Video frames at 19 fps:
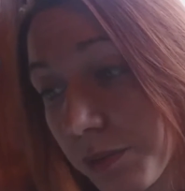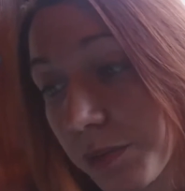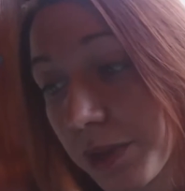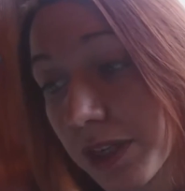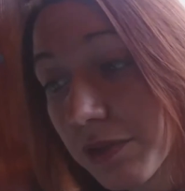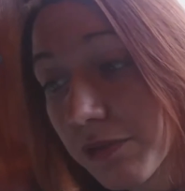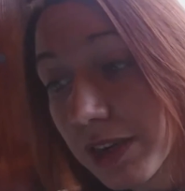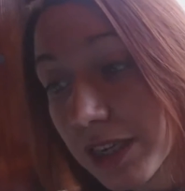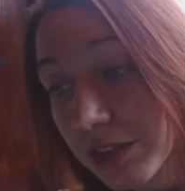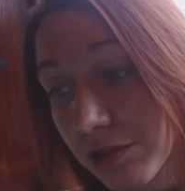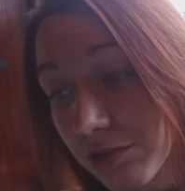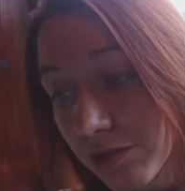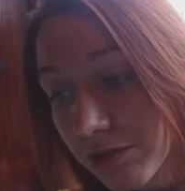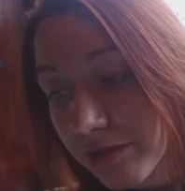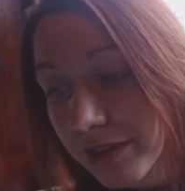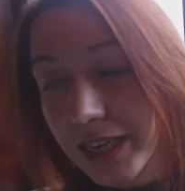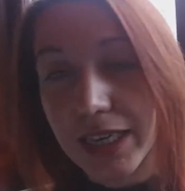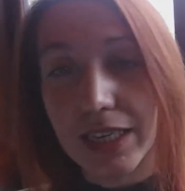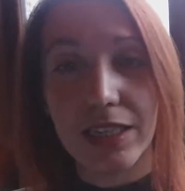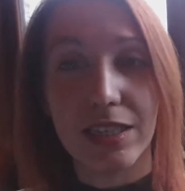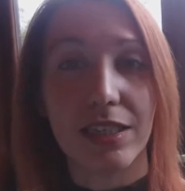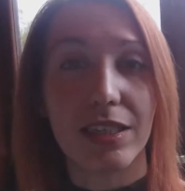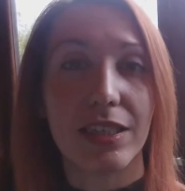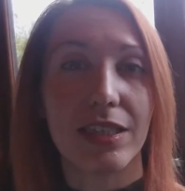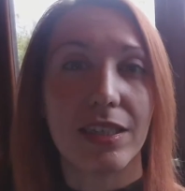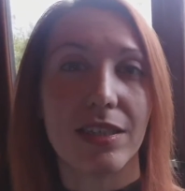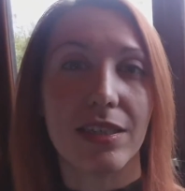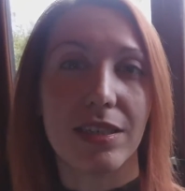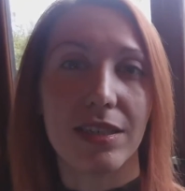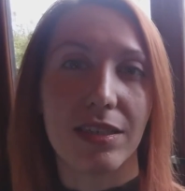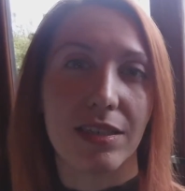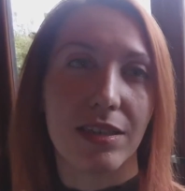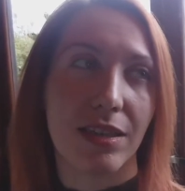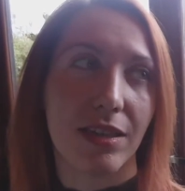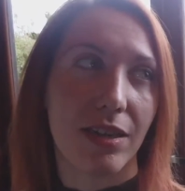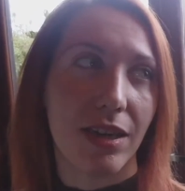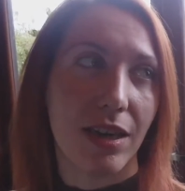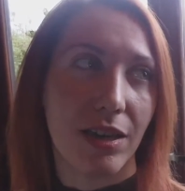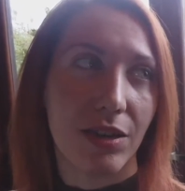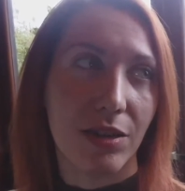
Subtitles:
be retrograde. It's a